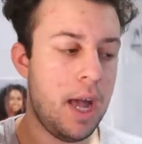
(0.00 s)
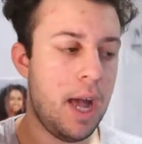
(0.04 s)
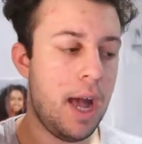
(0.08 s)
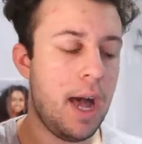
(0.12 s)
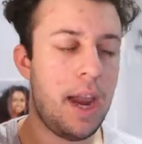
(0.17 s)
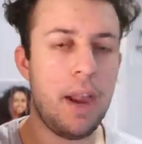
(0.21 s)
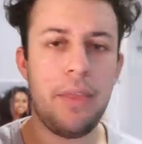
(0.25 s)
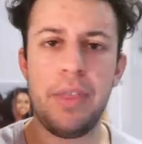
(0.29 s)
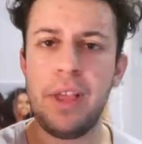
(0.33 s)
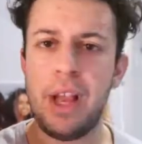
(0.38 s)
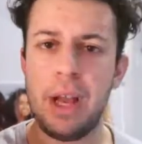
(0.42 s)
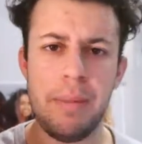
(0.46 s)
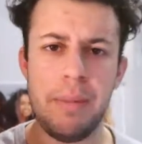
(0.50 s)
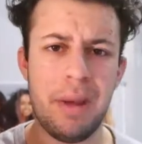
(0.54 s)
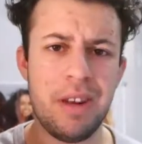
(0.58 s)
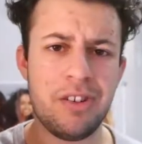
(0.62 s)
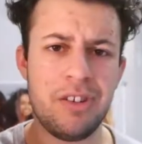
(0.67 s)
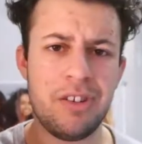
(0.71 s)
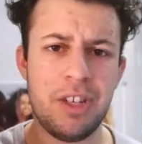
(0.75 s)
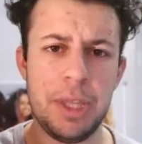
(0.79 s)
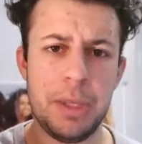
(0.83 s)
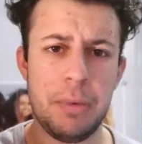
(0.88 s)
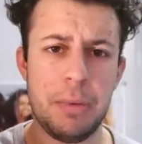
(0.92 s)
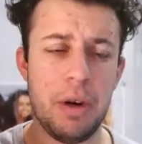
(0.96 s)
I think I
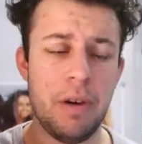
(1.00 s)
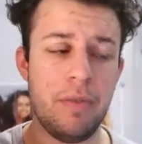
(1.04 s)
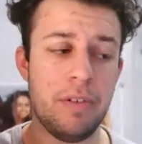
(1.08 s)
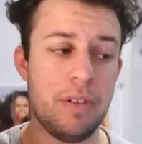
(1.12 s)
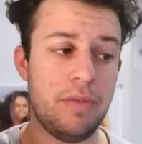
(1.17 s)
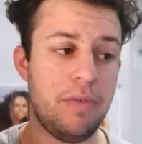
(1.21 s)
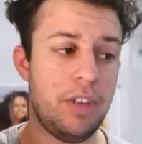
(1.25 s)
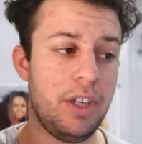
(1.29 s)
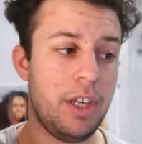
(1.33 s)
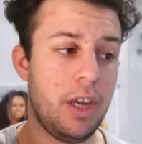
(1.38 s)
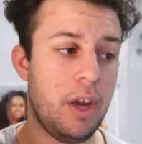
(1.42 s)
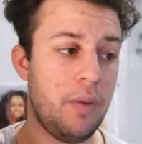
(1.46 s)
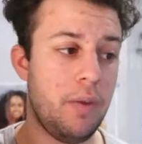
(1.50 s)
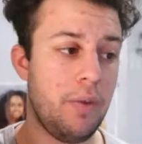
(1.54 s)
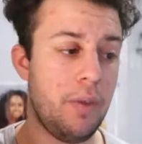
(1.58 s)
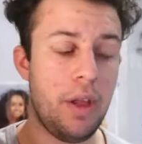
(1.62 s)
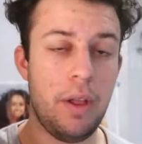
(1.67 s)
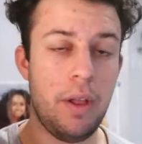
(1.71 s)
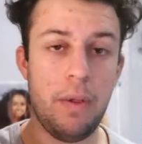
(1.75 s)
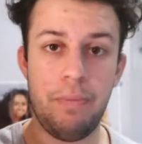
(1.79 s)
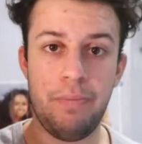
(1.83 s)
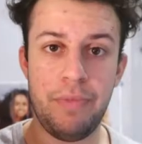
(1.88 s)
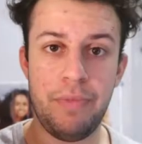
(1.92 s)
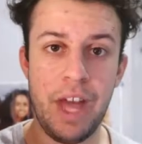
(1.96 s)
mentioned it in the previous
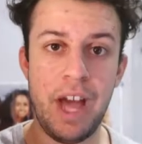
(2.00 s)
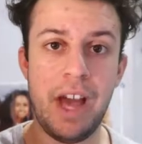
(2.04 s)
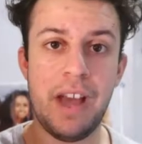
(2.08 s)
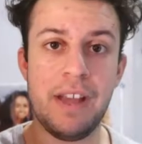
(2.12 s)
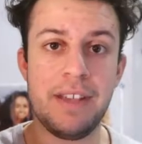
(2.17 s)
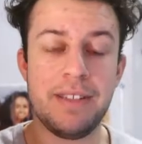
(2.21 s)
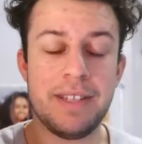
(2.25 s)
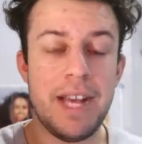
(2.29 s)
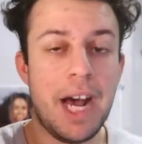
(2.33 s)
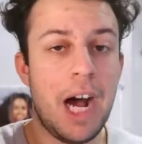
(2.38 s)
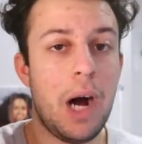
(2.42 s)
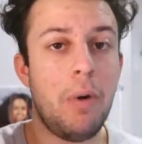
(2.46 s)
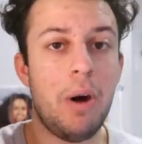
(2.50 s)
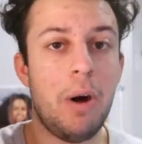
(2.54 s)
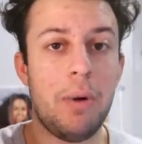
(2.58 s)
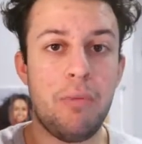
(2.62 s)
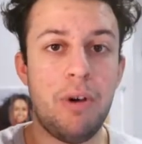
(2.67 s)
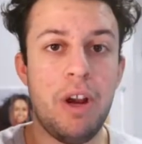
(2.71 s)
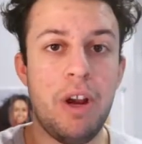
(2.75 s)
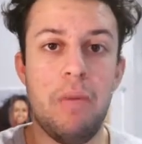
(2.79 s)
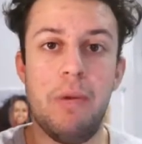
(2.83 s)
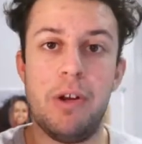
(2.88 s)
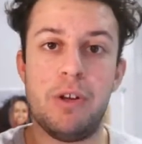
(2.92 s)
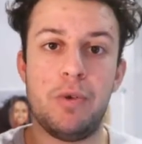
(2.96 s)
video that is how I
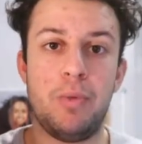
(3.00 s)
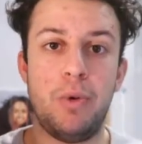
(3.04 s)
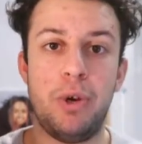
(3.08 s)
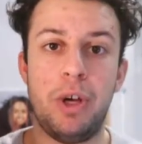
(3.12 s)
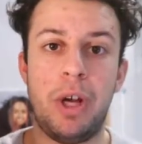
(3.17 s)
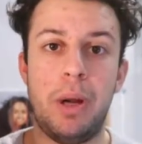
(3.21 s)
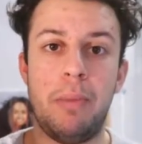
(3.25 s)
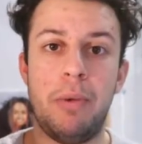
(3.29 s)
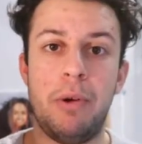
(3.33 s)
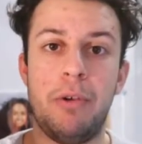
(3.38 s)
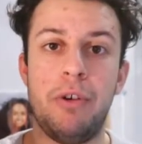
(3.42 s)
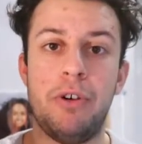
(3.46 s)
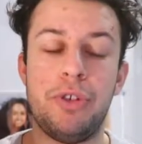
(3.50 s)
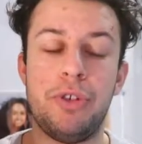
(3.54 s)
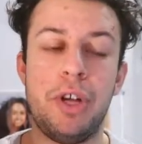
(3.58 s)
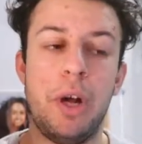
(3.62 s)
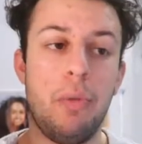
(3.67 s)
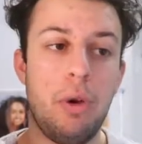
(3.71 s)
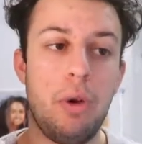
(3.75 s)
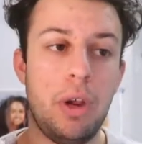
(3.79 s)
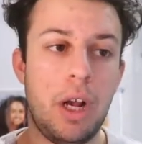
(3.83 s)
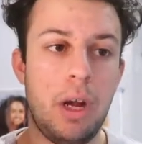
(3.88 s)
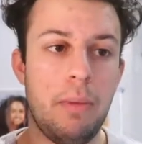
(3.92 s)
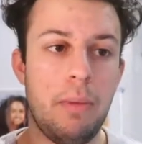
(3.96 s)
pretty much want to come across. I
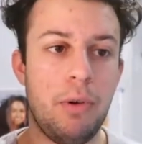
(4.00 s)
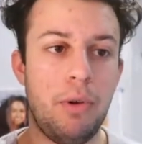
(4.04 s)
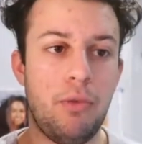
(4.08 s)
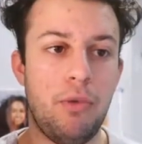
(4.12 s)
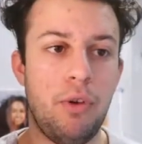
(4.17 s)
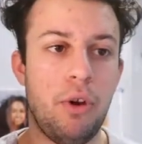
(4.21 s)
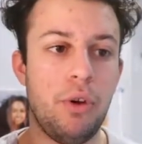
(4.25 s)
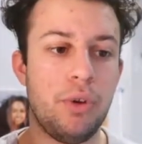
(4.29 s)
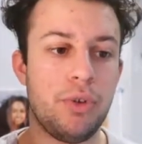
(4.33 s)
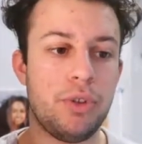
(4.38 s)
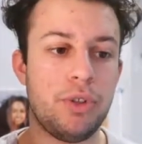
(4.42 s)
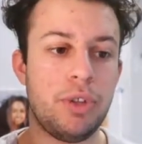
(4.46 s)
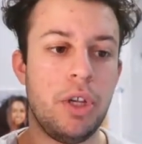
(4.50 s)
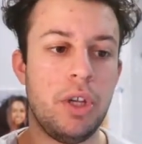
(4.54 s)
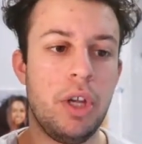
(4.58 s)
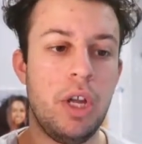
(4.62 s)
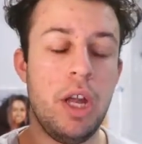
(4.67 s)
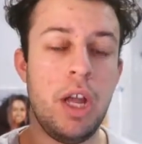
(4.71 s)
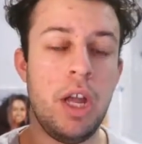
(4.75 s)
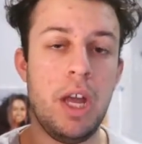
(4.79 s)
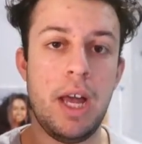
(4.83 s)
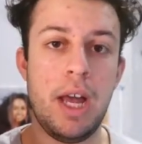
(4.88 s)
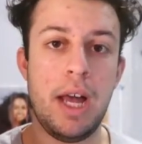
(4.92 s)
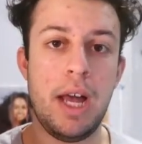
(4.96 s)
want to come across
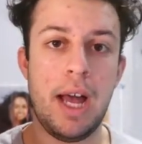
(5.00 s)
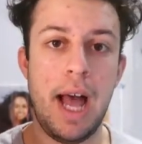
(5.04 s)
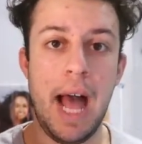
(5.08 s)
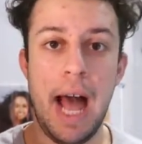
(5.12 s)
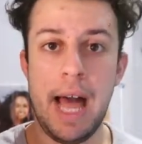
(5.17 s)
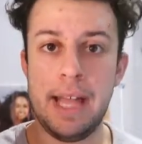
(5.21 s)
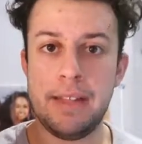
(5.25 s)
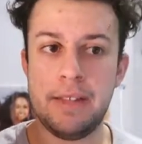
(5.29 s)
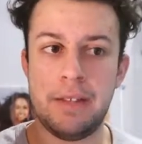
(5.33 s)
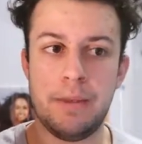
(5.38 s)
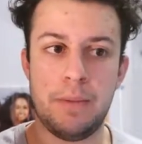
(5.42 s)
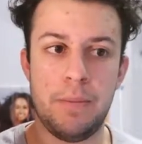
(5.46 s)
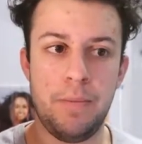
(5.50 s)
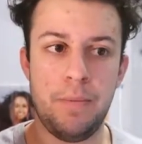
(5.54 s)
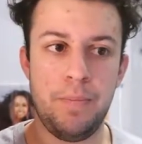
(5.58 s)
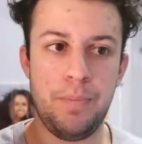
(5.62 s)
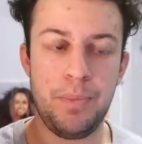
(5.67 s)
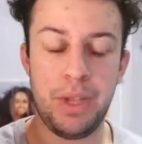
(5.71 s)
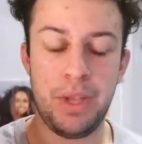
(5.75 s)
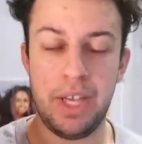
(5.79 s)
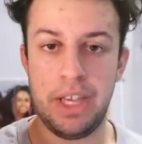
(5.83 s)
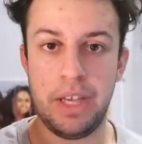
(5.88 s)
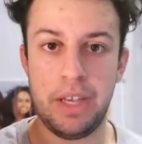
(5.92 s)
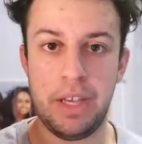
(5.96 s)
as
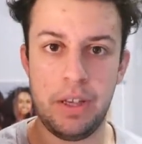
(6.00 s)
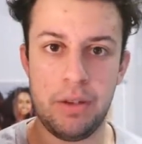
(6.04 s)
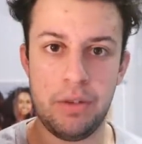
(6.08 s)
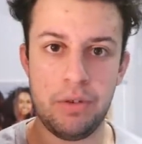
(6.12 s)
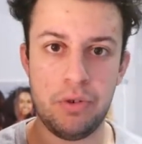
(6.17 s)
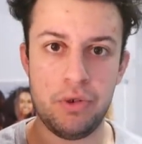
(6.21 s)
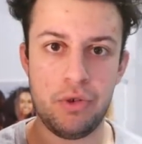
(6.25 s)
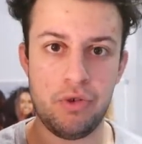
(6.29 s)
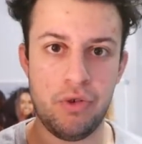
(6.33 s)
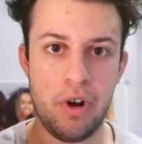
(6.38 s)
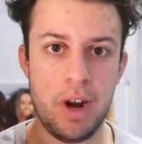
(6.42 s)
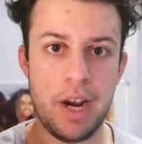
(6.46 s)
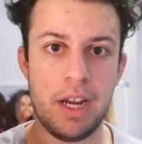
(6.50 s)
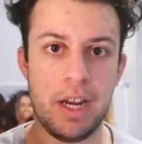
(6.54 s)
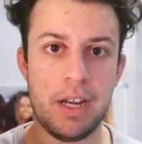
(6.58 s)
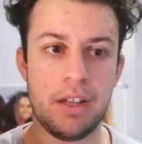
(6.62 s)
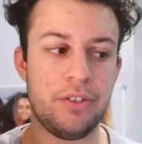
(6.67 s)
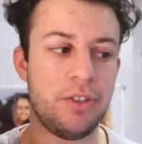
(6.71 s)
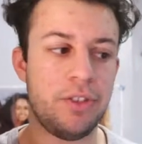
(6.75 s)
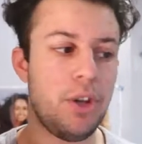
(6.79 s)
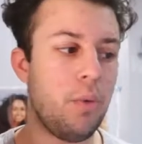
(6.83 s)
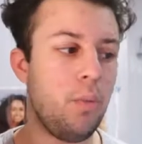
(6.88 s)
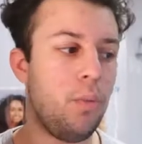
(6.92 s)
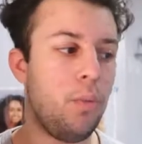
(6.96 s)
being straight,
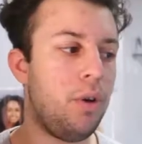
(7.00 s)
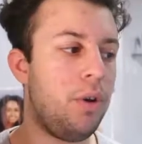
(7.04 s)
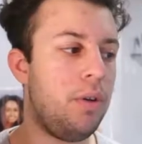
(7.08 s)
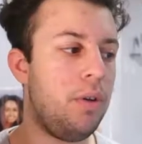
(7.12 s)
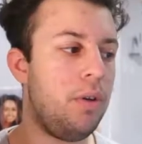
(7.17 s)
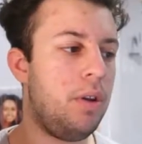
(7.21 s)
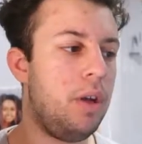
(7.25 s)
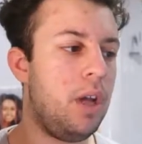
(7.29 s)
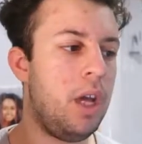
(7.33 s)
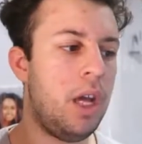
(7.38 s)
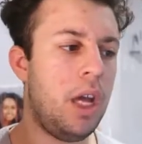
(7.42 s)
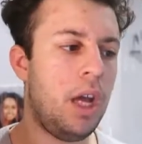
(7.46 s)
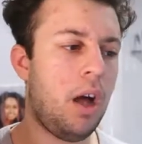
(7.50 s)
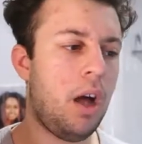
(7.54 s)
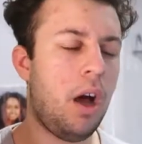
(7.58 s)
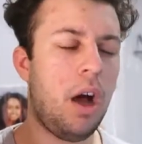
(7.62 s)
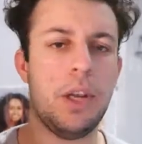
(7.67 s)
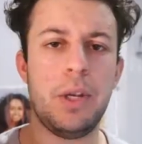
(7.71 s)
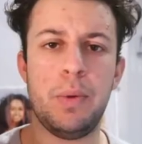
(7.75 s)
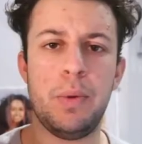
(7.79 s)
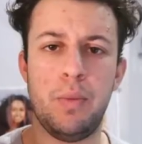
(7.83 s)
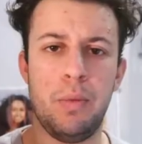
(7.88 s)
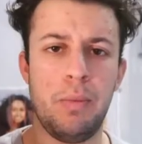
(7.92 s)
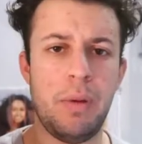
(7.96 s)
because I don't
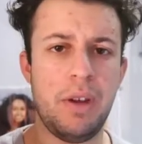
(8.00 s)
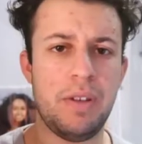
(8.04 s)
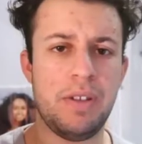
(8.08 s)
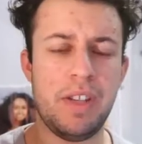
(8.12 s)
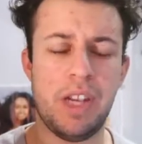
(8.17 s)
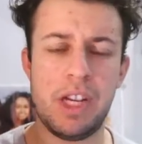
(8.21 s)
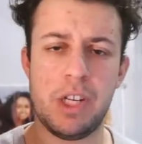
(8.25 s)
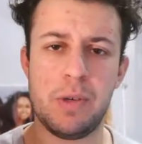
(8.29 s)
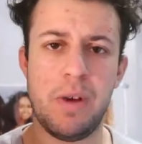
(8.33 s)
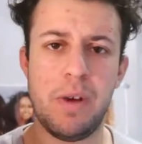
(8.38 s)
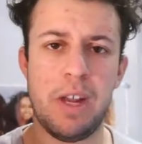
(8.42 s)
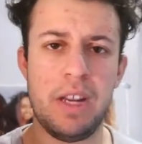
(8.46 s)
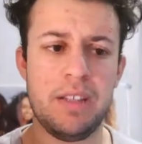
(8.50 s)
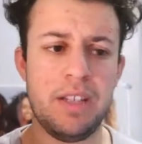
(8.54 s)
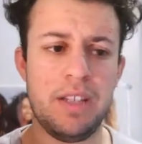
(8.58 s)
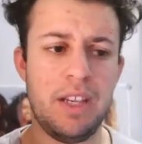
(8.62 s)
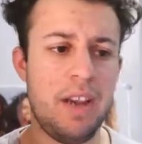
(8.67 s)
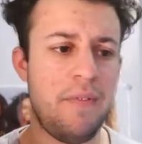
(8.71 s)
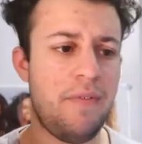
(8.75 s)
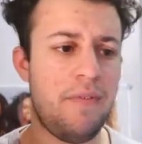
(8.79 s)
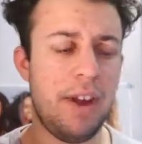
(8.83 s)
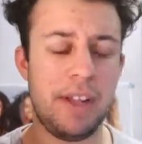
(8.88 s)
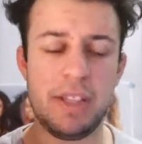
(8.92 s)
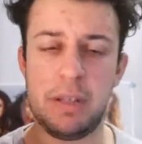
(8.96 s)
want my sexuality
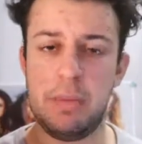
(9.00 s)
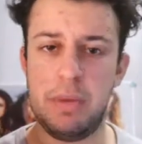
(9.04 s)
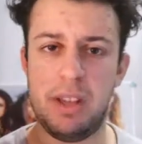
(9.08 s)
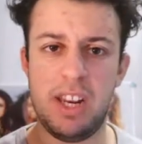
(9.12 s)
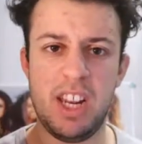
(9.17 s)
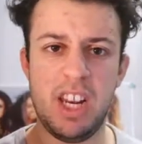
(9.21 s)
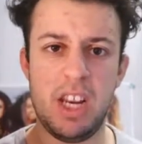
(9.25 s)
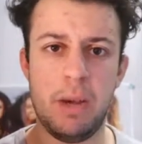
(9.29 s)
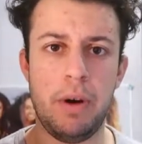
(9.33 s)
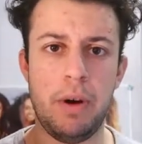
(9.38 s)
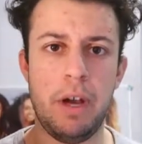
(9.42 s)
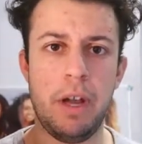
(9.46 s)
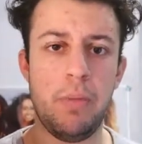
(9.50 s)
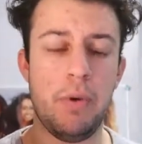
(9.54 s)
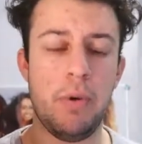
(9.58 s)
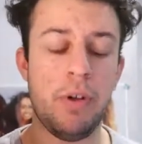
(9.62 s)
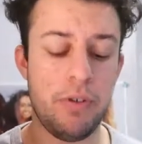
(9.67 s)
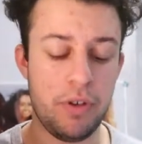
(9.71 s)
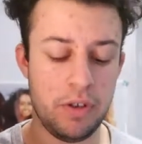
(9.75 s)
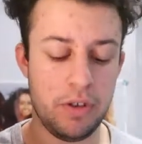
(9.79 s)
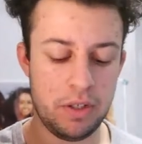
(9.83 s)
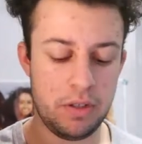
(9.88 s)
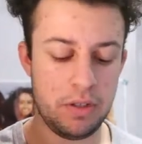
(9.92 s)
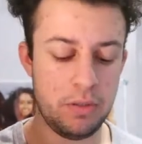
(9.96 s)
affecting me in any way,
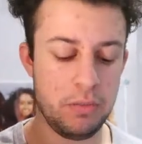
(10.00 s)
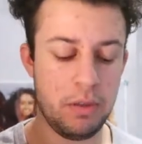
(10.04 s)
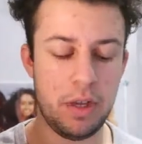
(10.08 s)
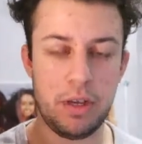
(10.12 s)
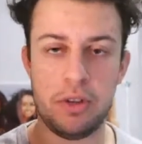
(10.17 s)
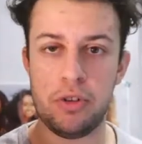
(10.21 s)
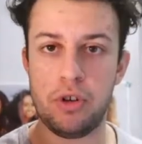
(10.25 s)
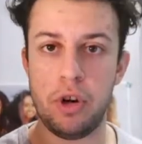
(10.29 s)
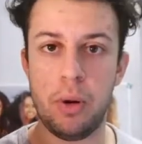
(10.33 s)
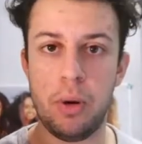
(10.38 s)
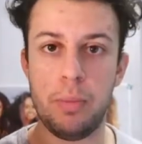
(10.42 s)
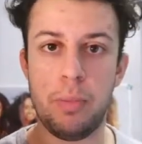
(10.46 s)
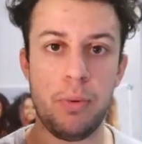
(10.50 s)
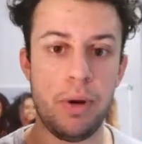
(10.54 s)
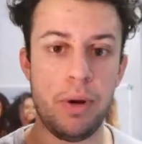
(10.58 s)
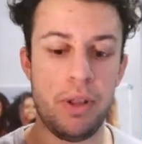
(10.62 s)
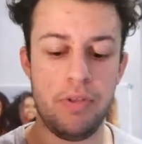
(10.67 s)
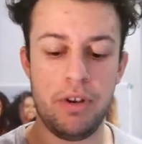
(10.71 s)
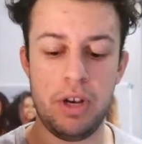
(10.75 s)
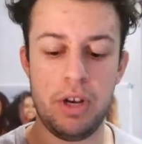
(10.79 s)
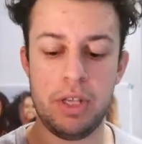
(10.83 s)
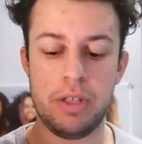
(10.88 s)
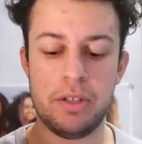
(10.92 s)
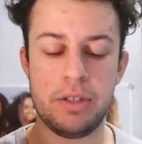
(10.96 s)
whether it's to my job,
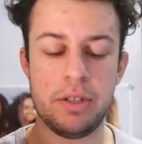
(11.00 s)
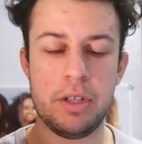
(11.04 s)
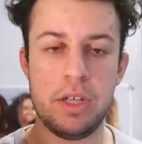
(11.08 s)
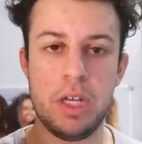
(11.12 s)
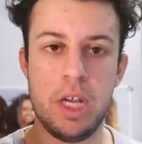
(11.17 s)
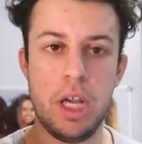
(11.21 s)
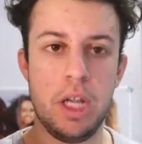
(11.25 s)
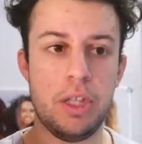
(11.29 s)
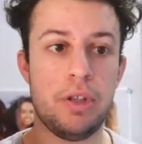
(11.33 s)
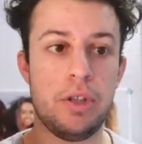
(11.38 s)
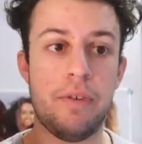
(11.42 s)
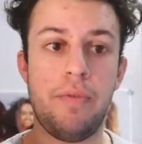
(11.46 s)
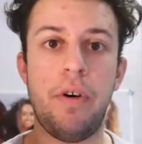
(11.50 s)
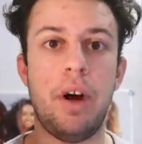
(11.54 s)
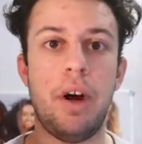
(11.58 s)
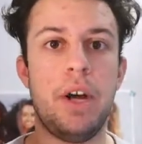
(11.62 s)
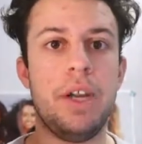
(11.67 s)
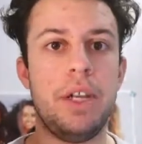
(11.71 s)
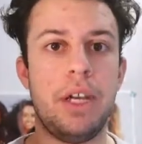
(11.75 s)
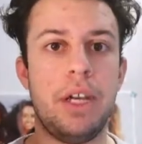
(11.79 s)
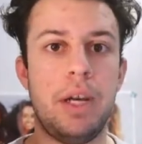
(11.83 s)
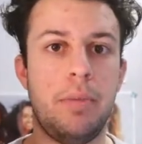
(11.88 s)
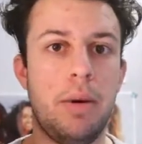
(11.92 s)
whether it's to finding